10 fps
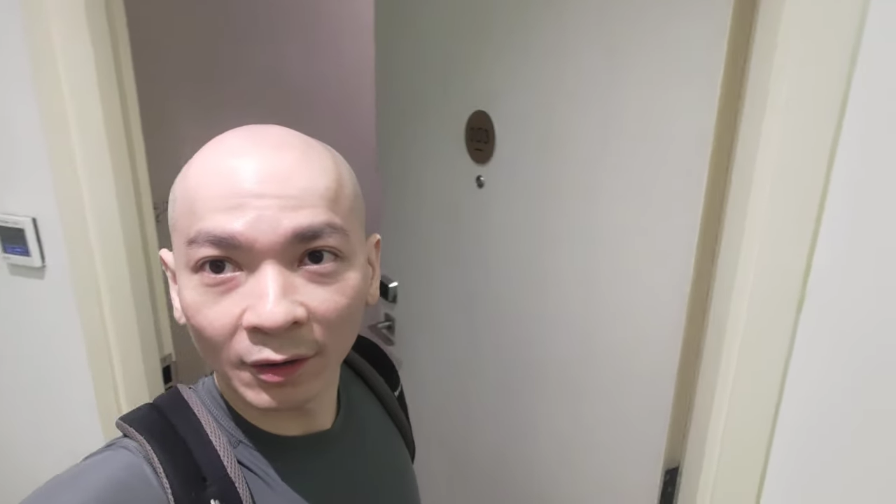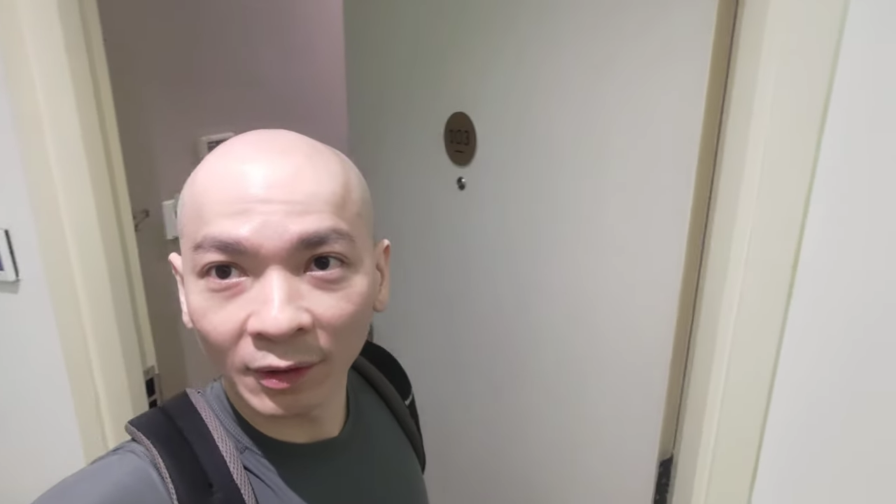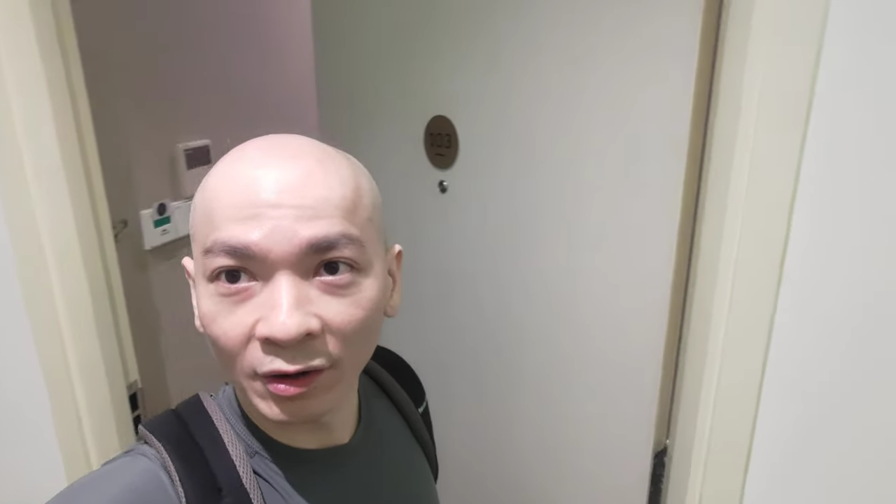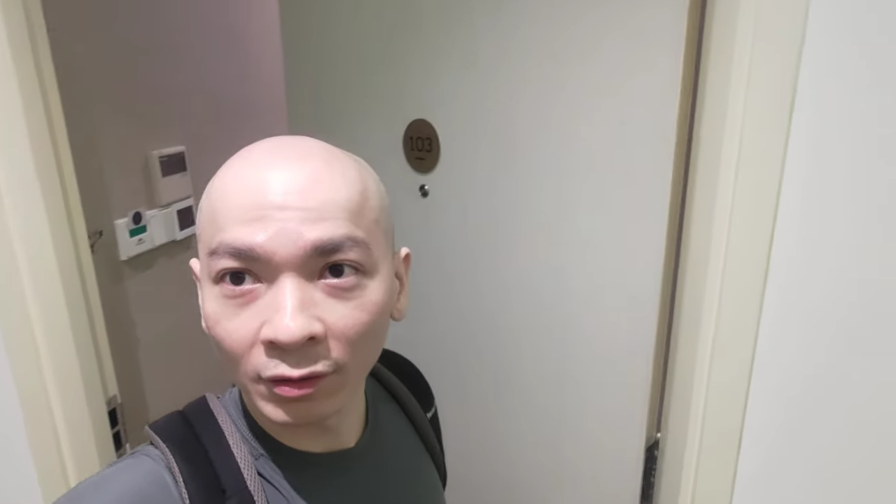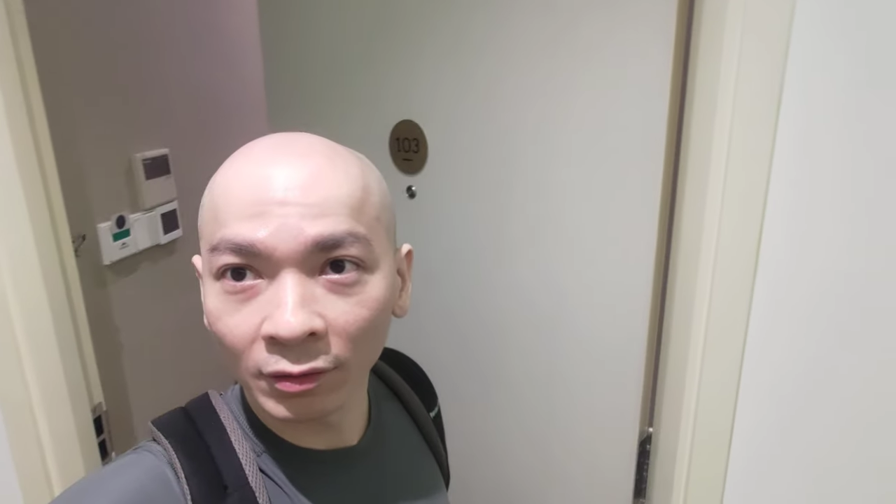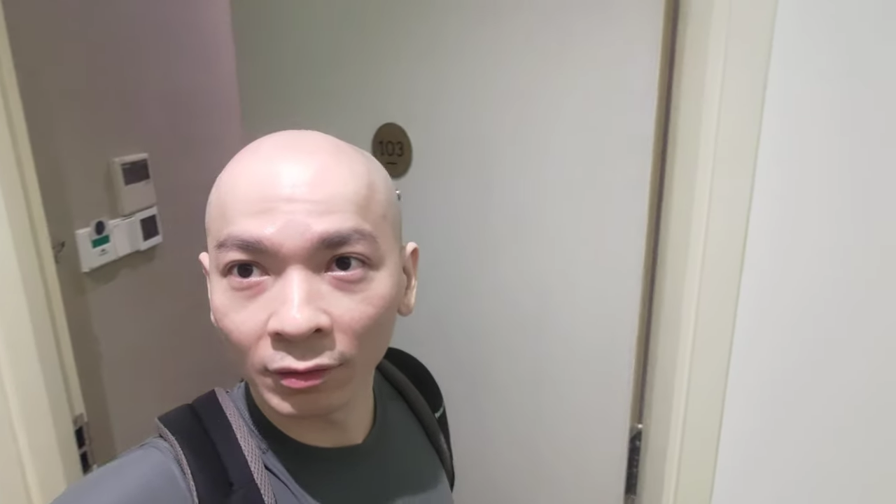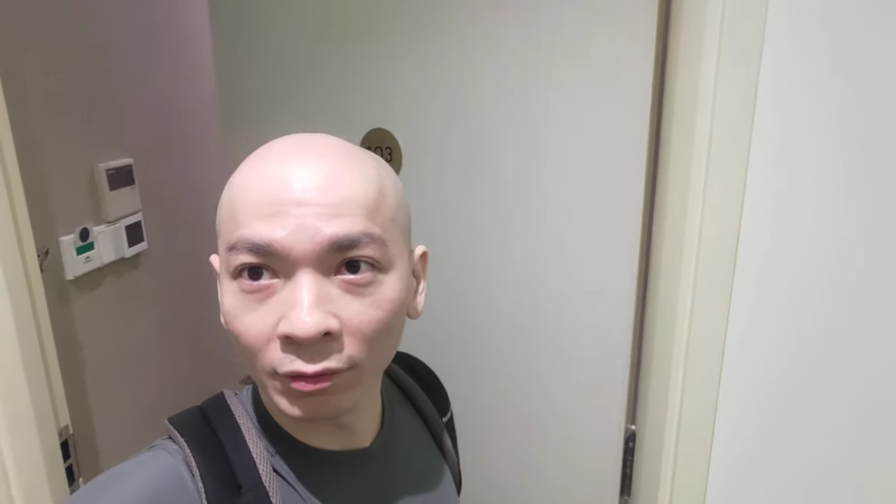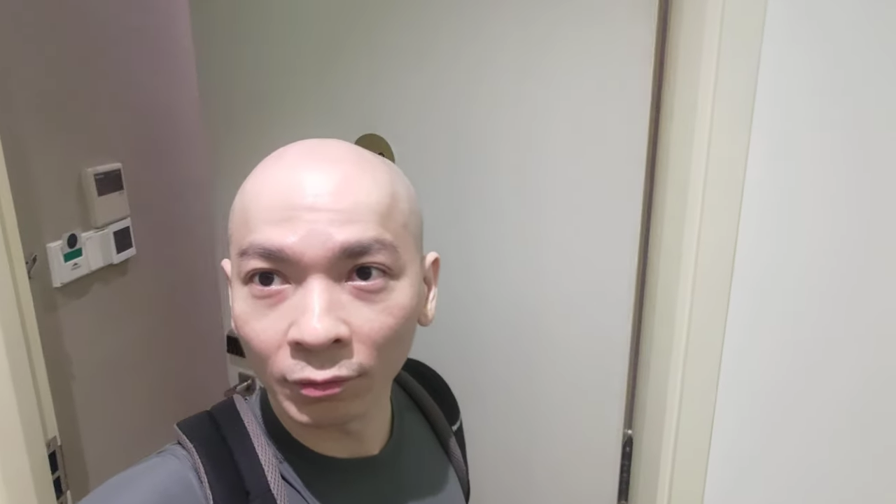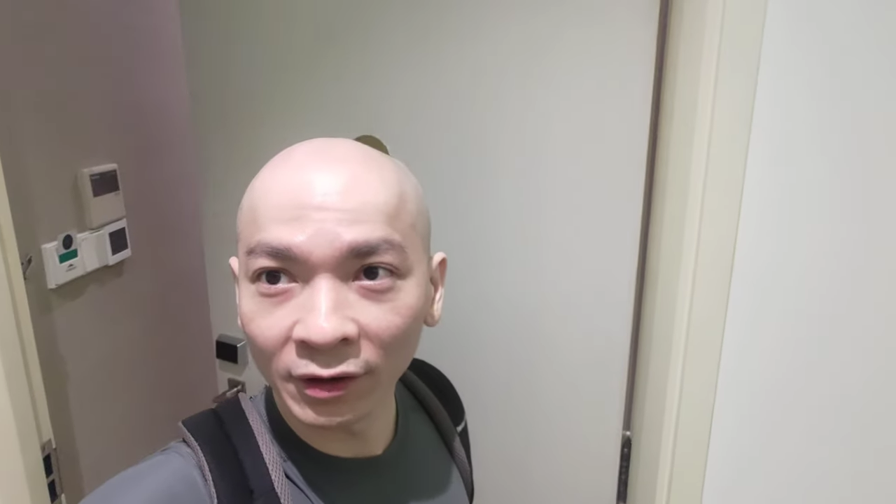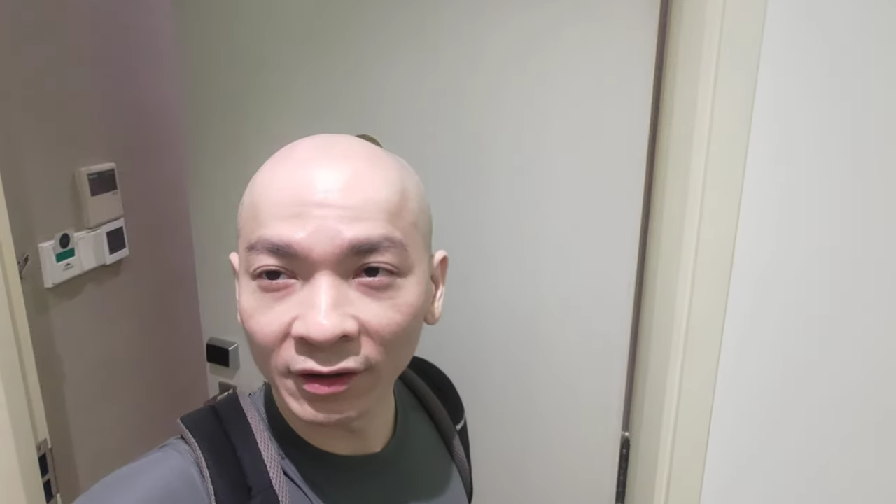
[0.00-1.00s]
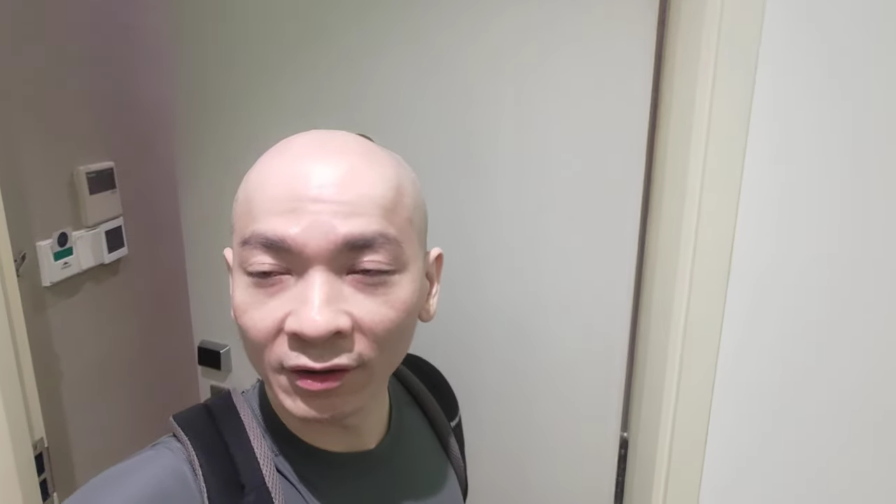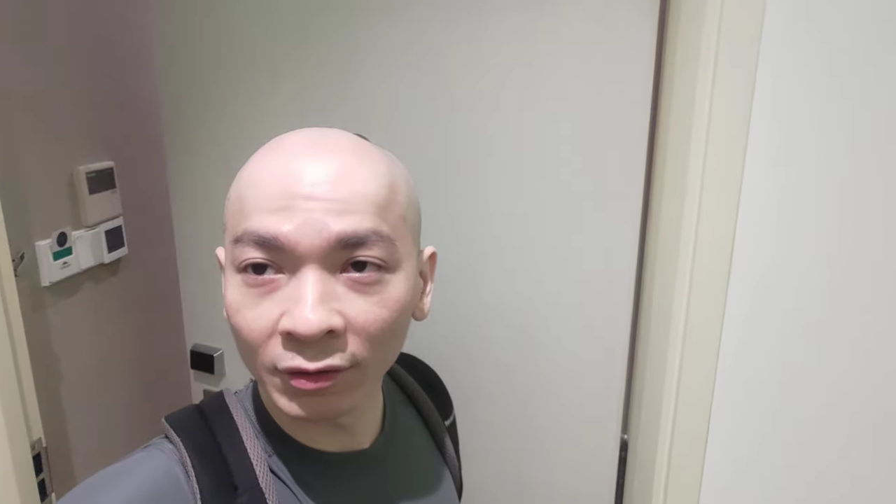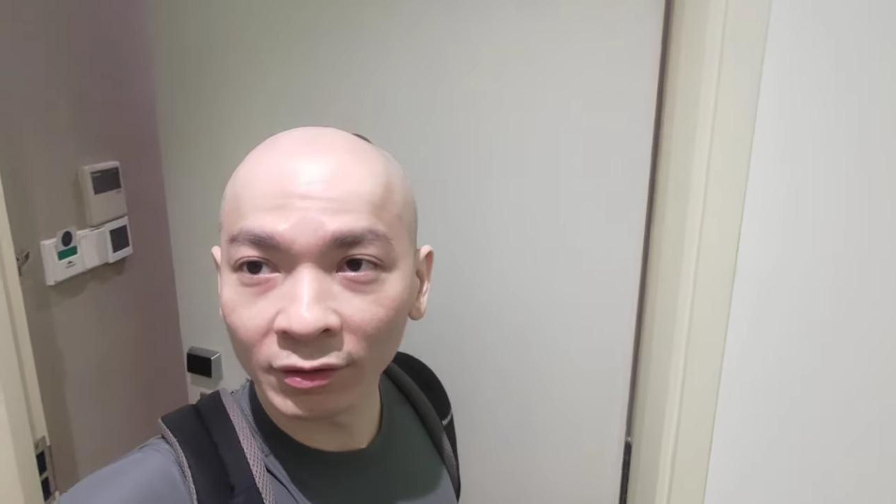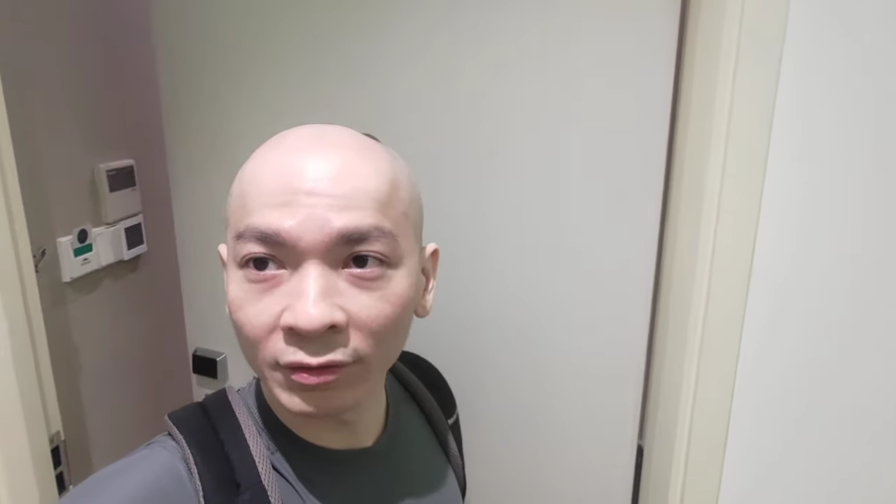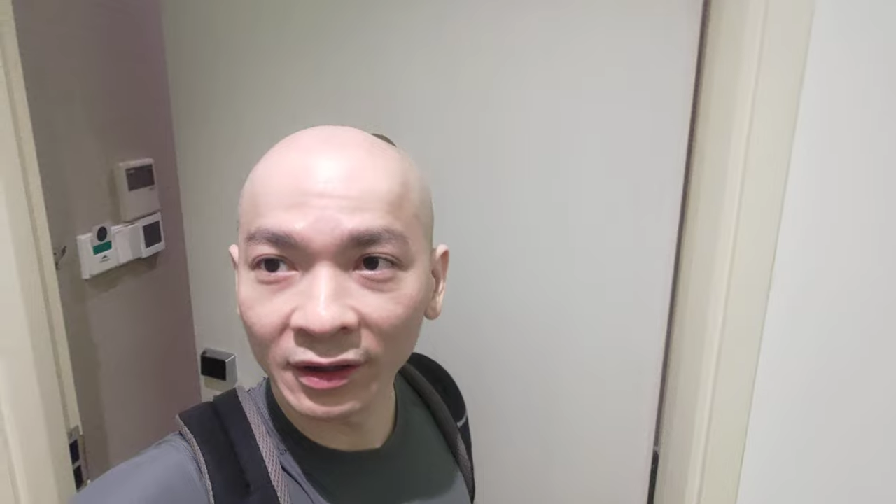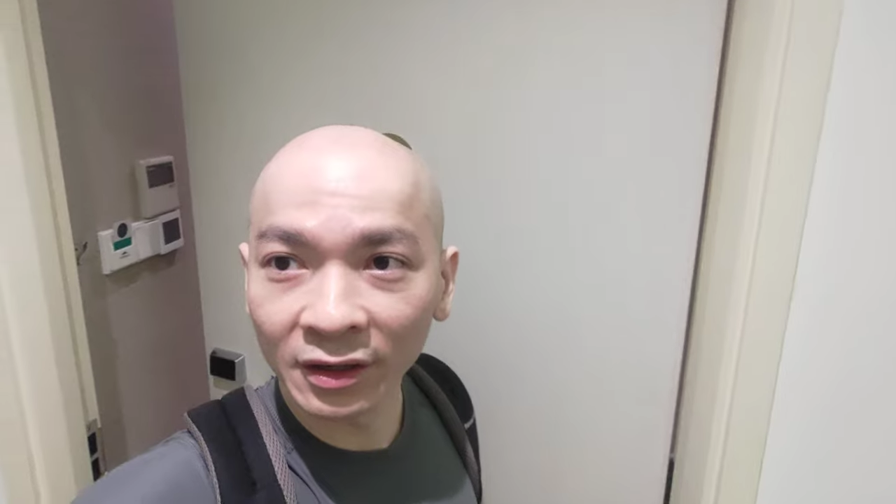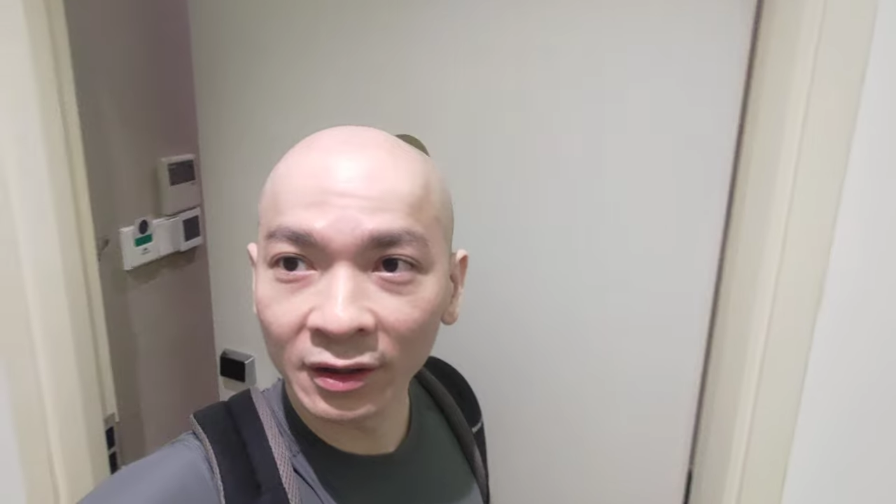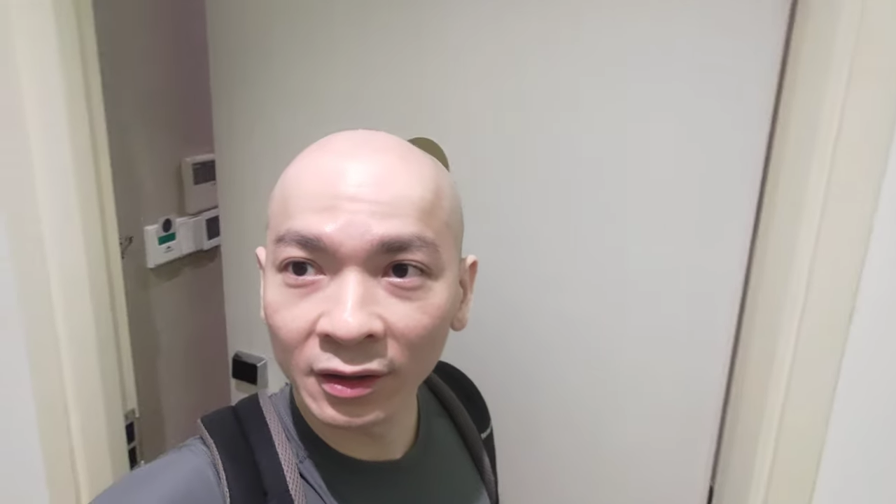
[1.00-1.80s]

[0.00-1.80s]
here we go, 103.